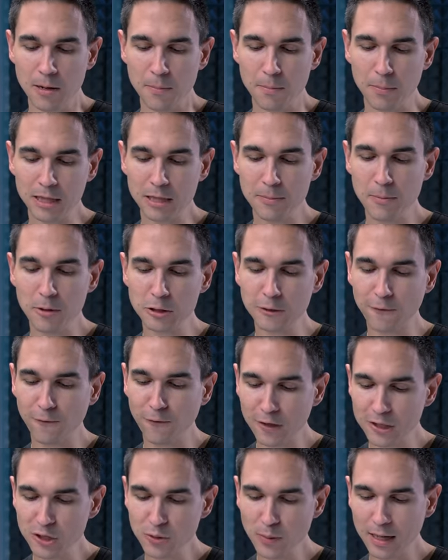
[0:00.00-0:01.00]
But the most
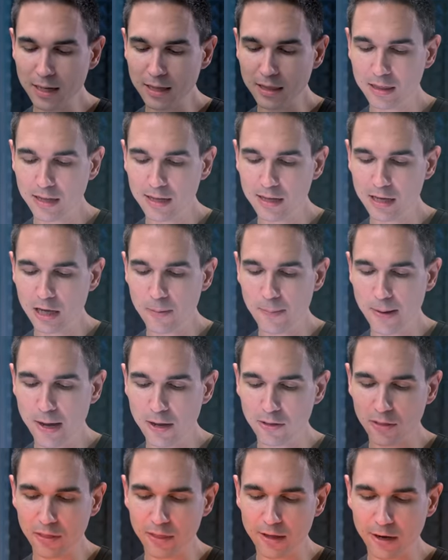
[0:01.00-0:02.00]
frustrating thing
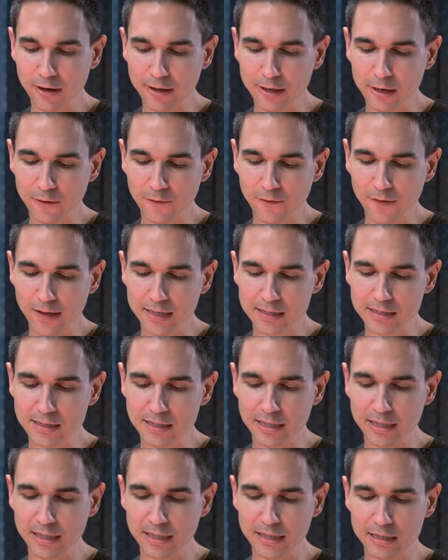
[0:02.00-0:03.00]
about their interface
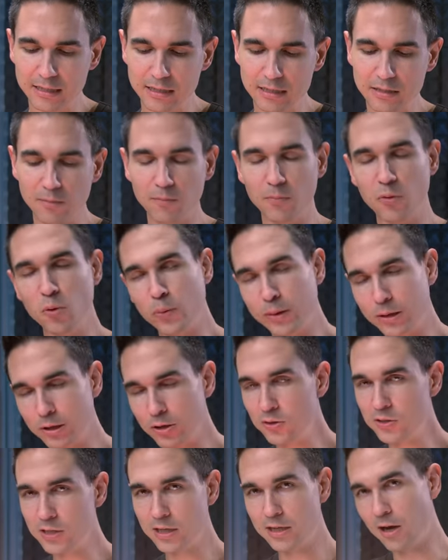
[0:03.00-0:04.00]
is when you're
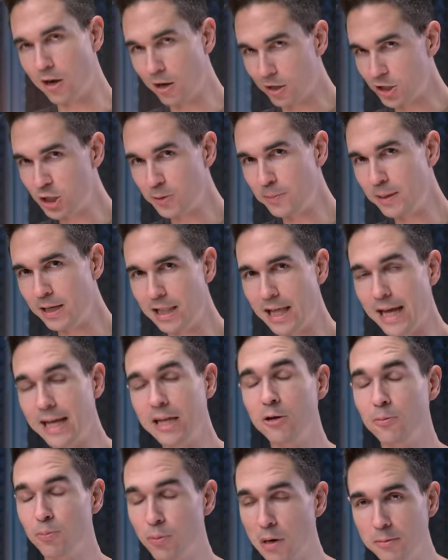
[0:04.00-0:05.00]
using an RGB light,
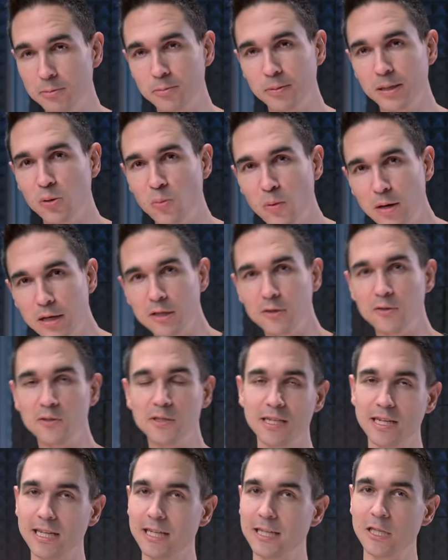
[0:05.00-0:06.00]
you probably want to use
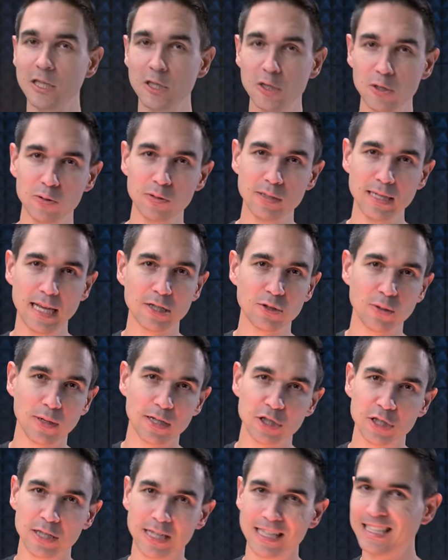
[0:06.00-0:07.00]
it in hue,
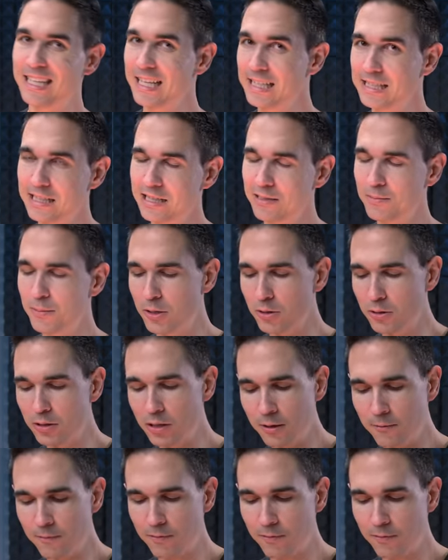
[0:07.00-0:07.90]
saturation, intensity mode.